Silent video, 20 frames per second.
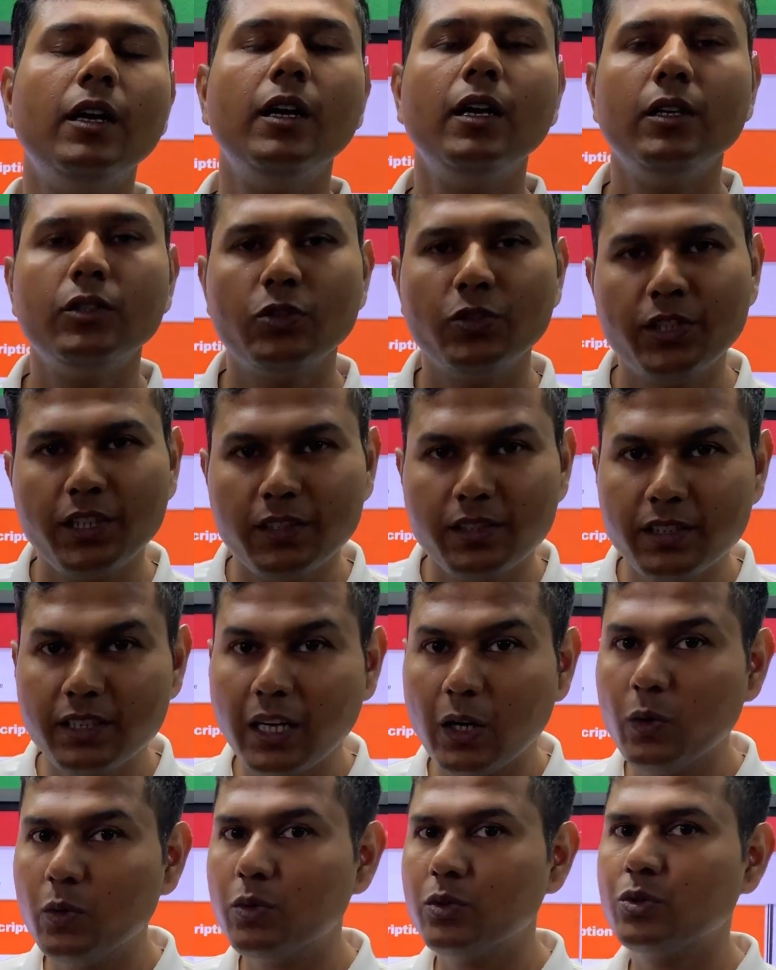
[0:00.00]
So this is
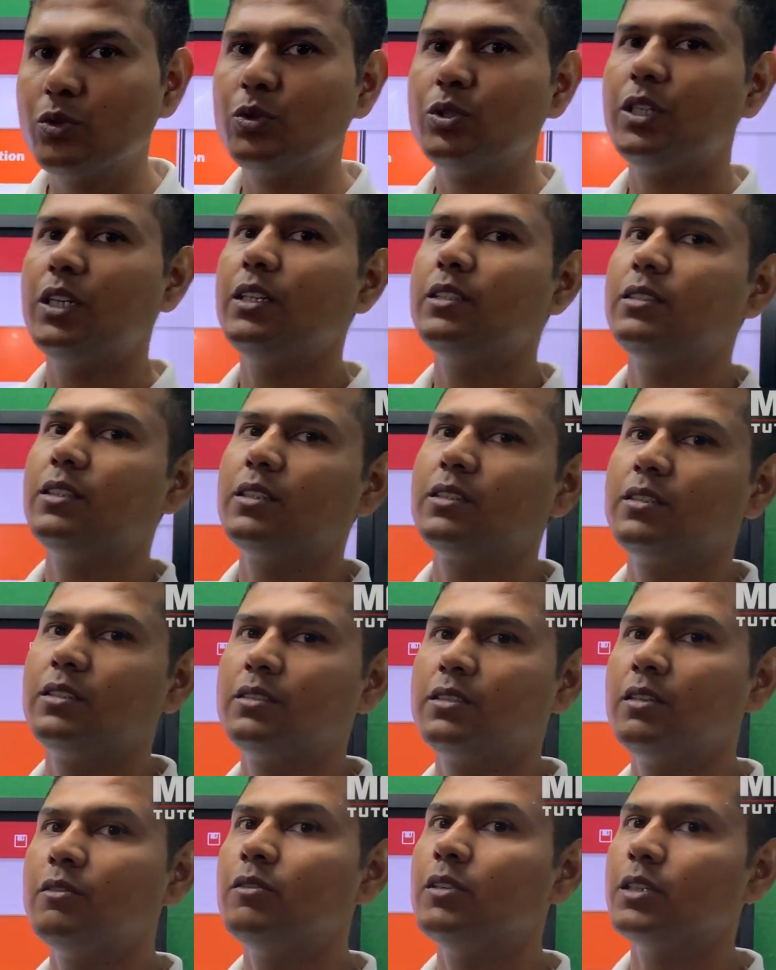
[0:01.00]
how socialistic
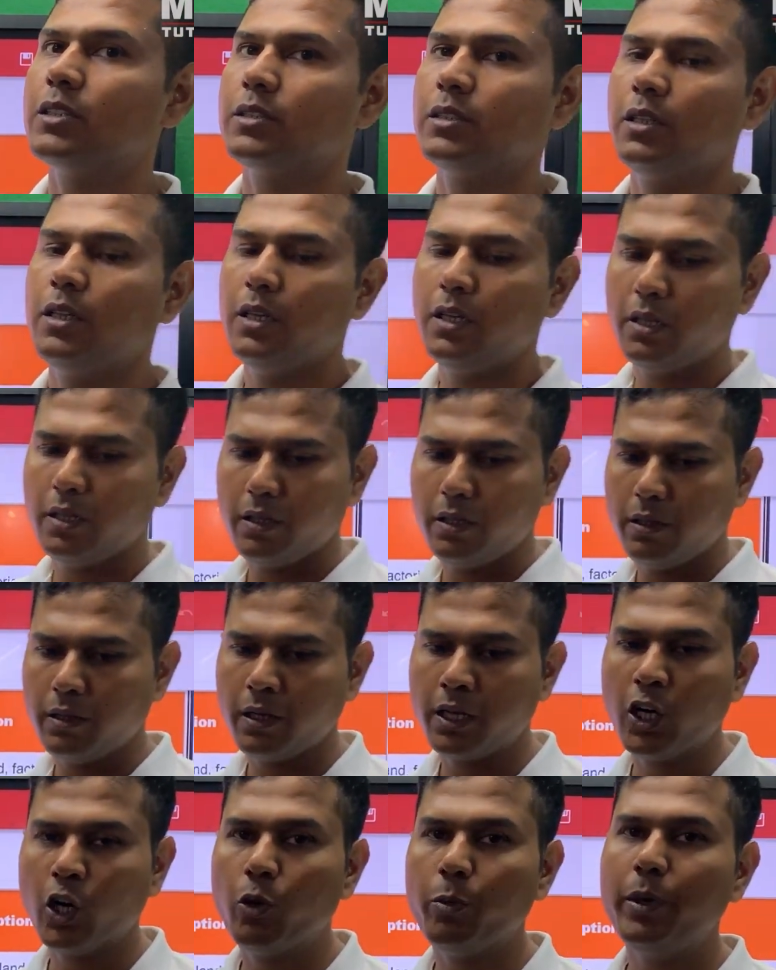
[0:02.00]
system works.
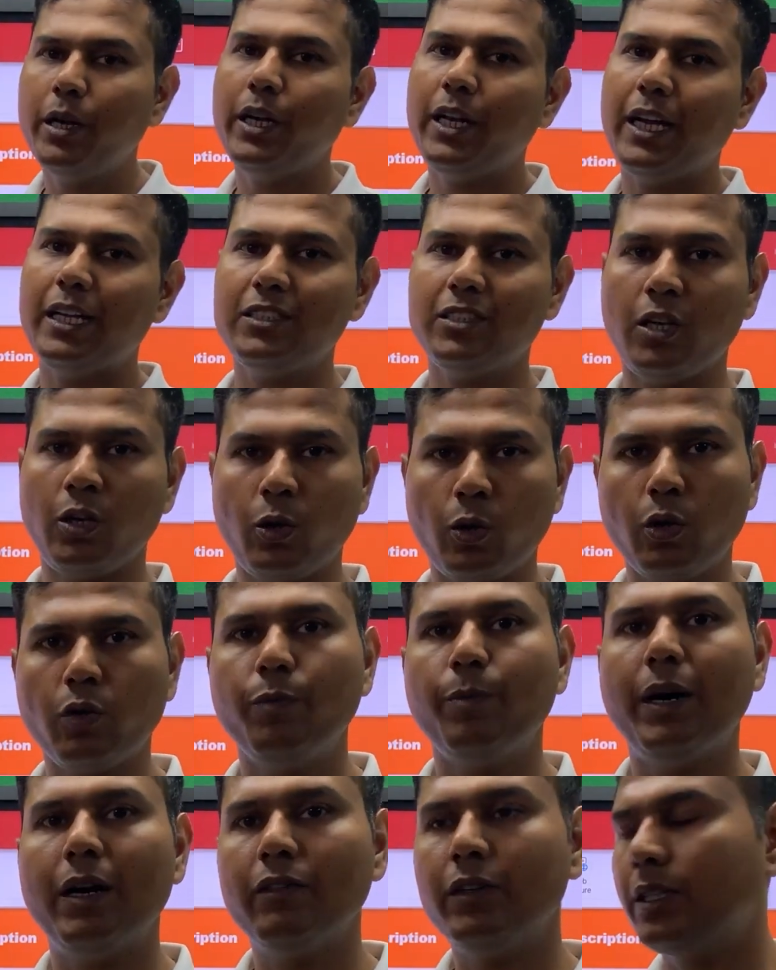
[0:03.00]
Government has a lot of
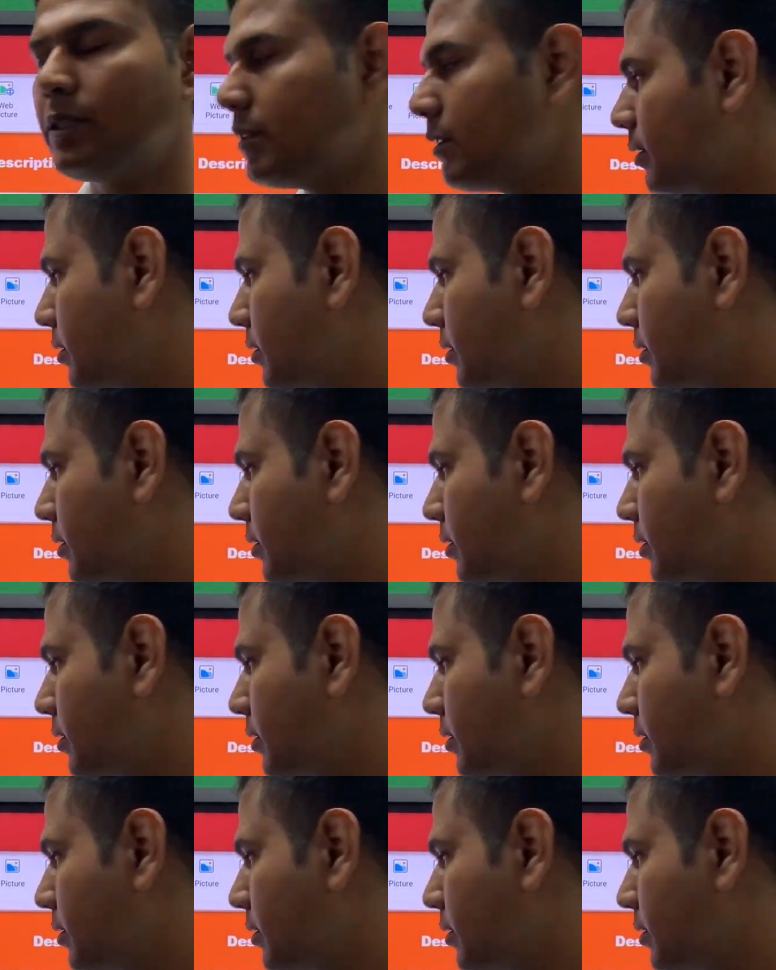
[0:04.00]
power.